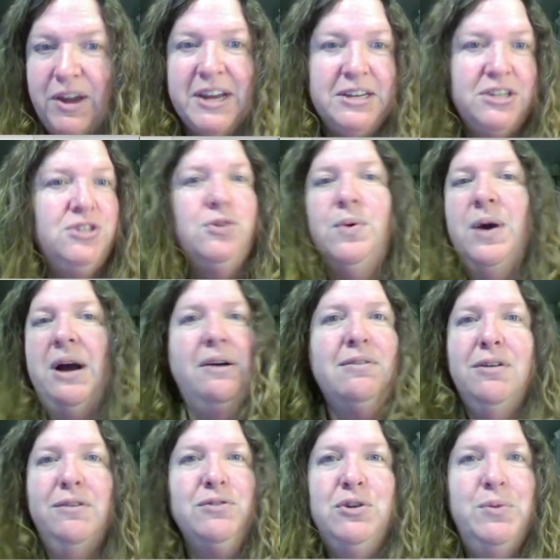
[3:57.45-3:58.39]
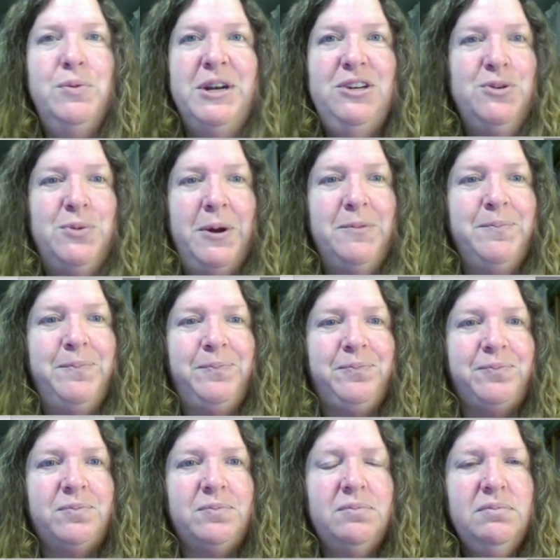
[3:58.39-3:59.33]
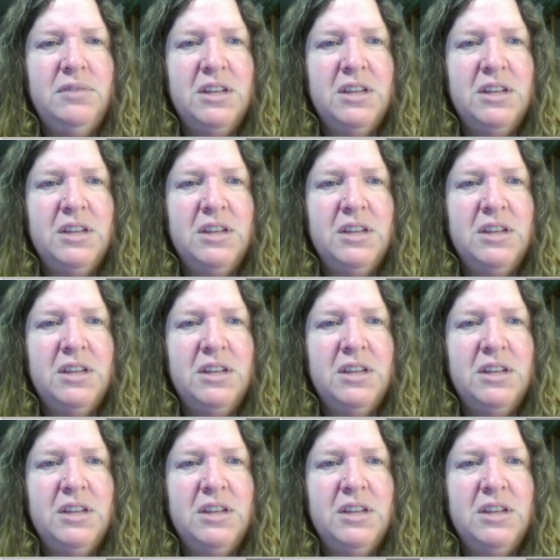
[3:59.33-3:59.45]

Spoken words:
That's fine too, however you want to do it.